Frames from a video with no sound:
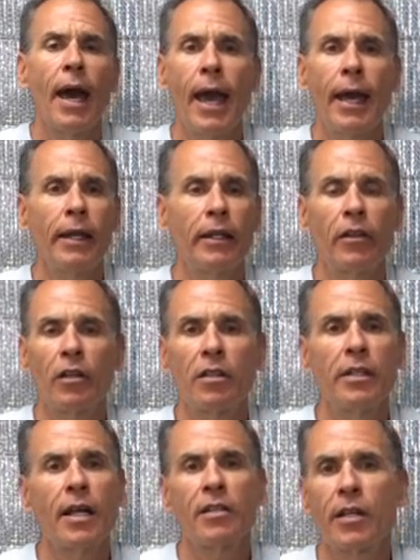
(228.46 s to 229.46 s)
and it
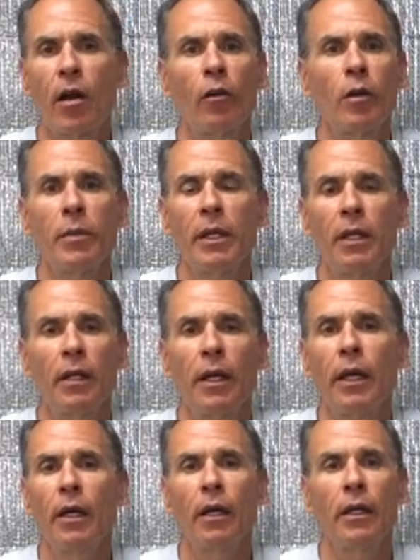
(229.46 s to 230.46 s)
doesn't necessarily mean
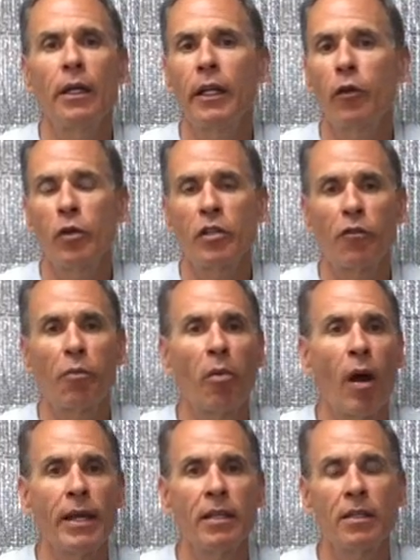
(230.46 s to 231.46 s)
an increase of
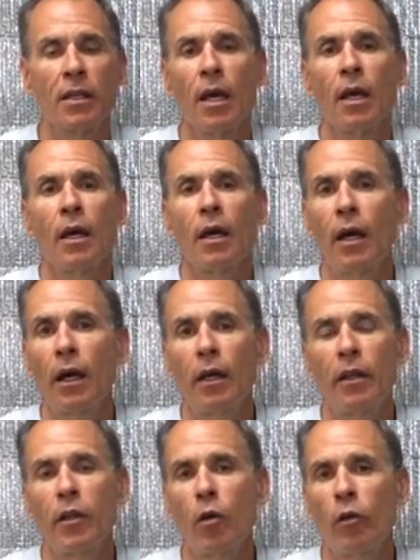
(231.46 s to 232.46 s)
price.
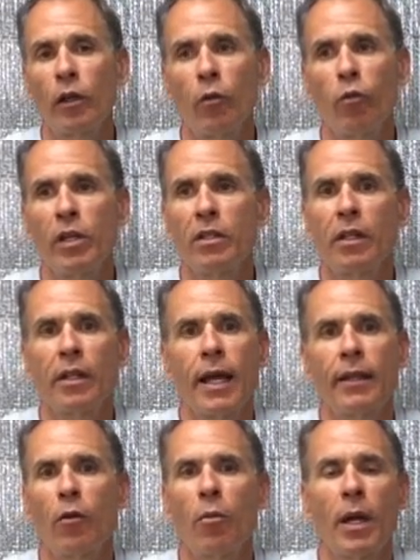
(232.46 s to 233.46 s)
The only reason
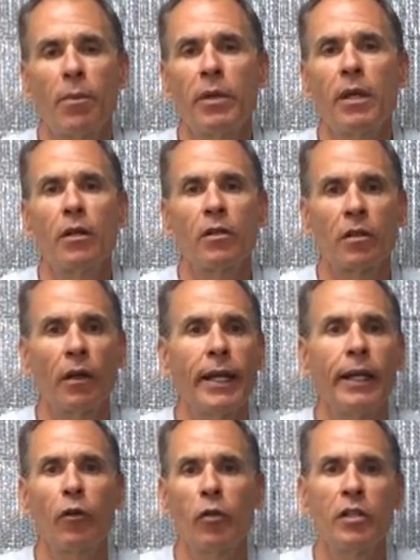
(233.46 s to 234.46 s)
that there might be a
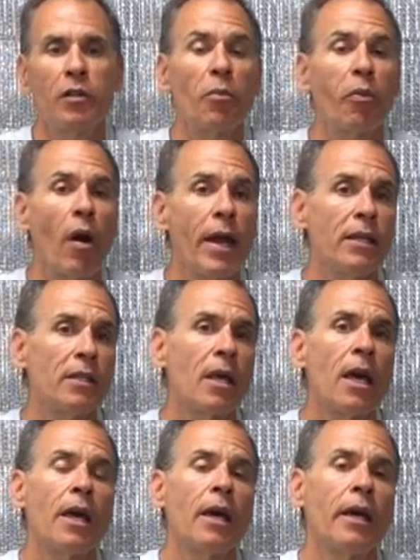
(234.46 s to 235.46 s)
slight increase in price
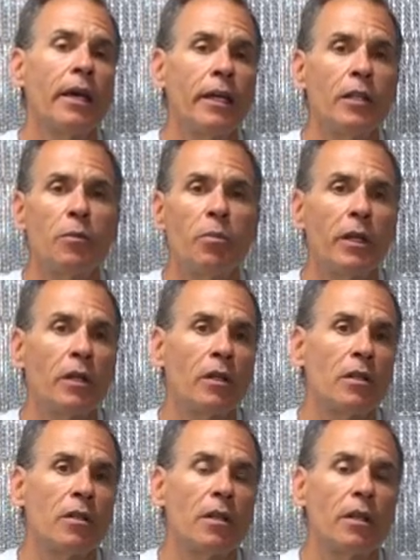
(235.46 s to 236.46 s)
is
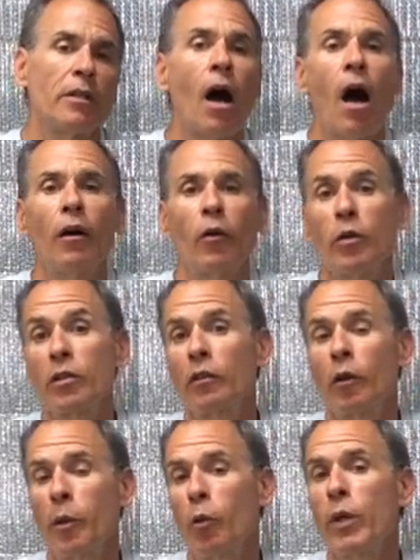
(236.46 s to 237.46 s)
because the dollar is a
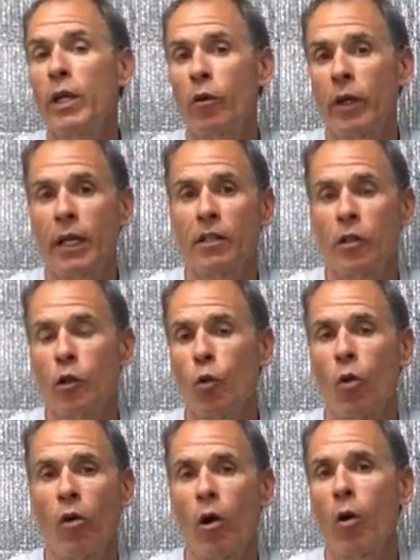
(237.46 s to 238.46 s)
little bit weaker against the
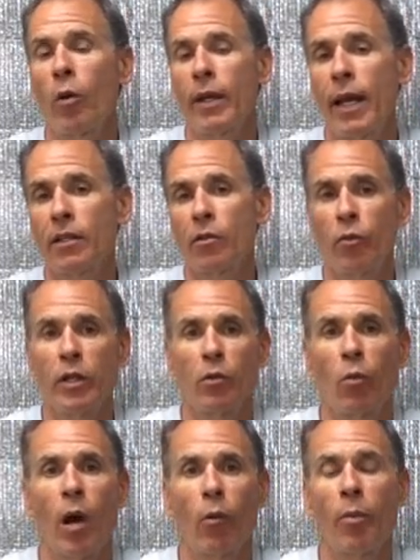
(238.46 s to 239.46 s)
euro, and that's the
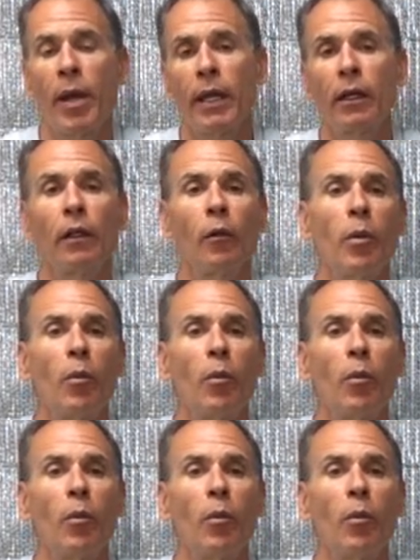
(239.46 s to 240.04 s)
reason why we're paying a little